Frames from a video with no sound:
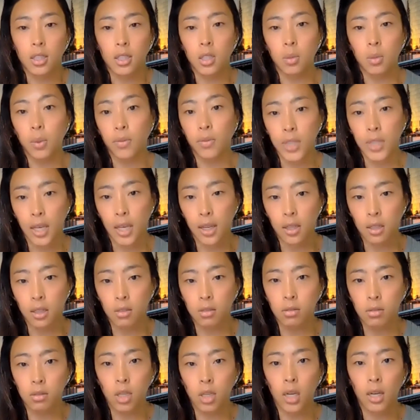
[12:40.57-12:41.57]
So we've
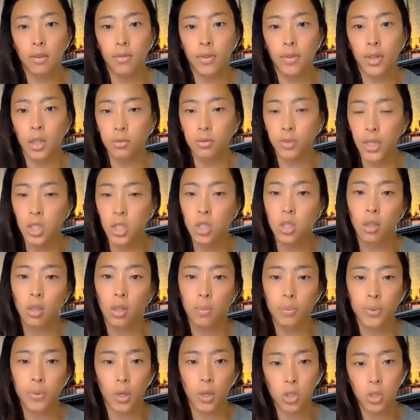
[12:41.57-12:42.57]
taken kind of a regional
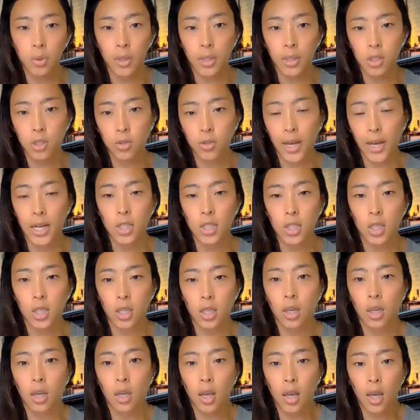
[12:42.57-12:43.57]
approach to our
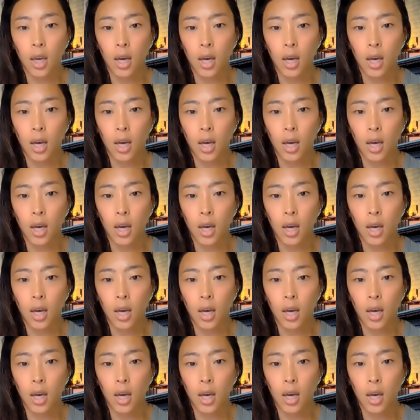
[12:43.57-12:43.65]
strategy,